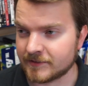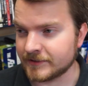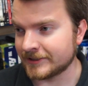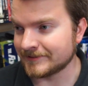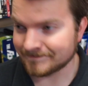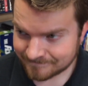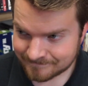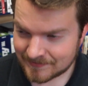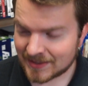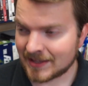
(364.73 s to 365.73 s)
So
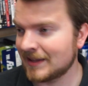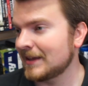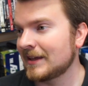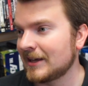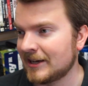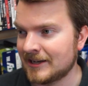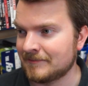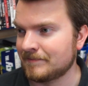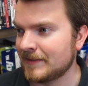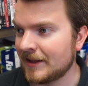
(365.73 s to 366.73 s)

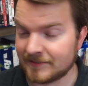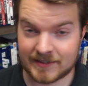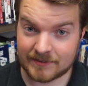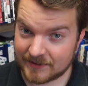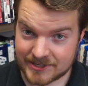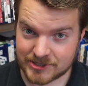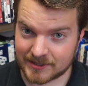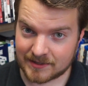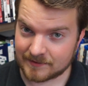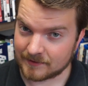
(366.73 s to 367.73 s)
I'll see it
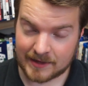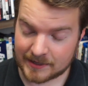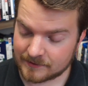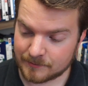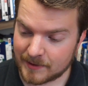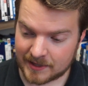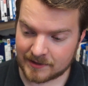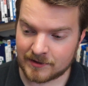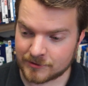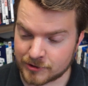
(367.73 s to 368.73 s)
eventually because I'll add it to
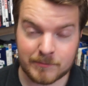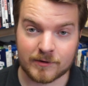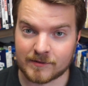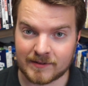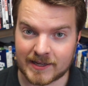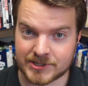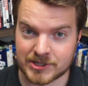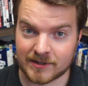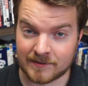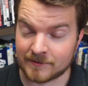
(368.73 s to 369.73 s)
my DreamWorks
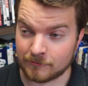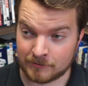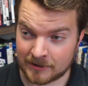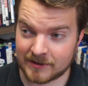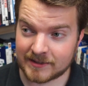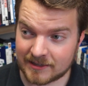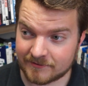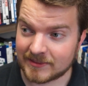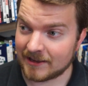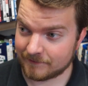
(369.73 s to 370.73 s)
collection because weirdly
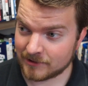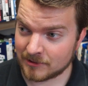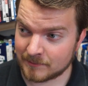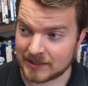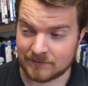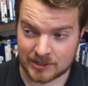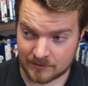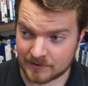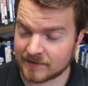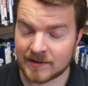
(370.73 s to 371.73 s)
enough, that film, even
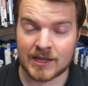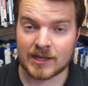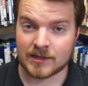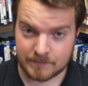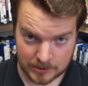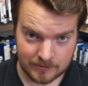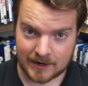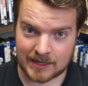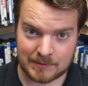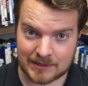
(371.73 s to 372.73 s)
though it's computer
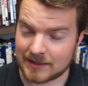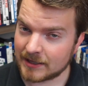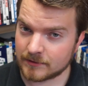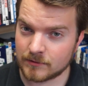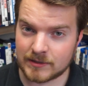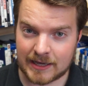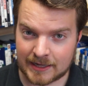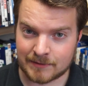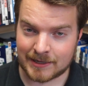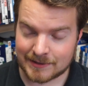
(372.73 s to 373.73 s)
animated, not 2D
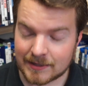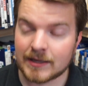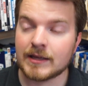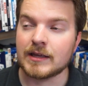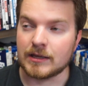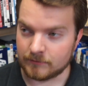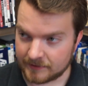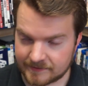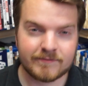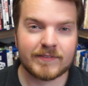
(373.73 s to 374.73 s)
animated, it
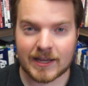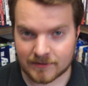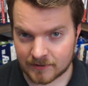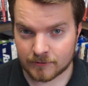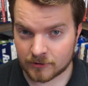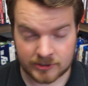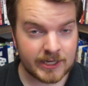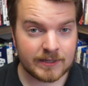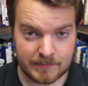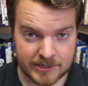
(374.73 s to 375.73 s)
was in fact
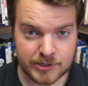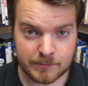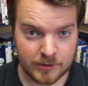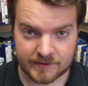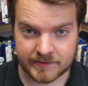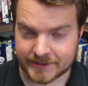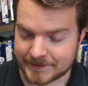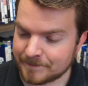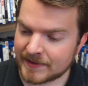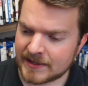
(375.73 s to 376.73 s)
created by DreamWorks still.